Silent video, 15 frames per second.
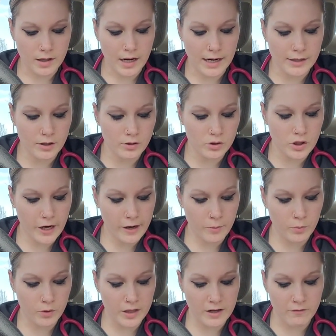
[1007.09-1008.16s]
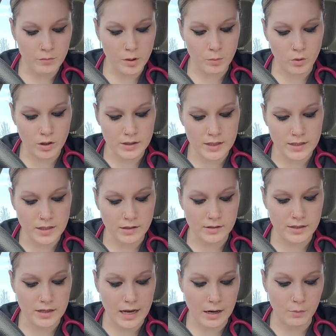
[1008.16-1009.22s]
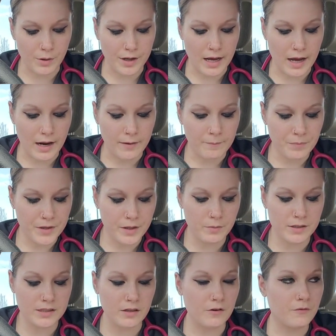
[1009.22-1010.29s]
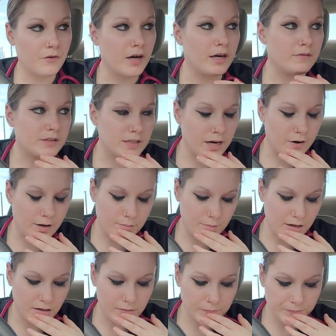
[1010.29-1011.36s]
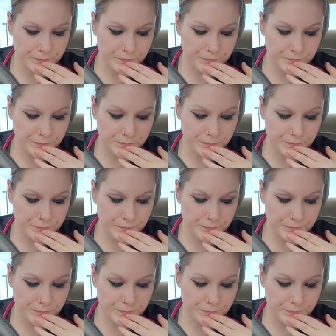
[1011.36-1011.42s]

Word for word: I knew Jacob would give me more details than Edward had. He wasn't afraid of scaring me.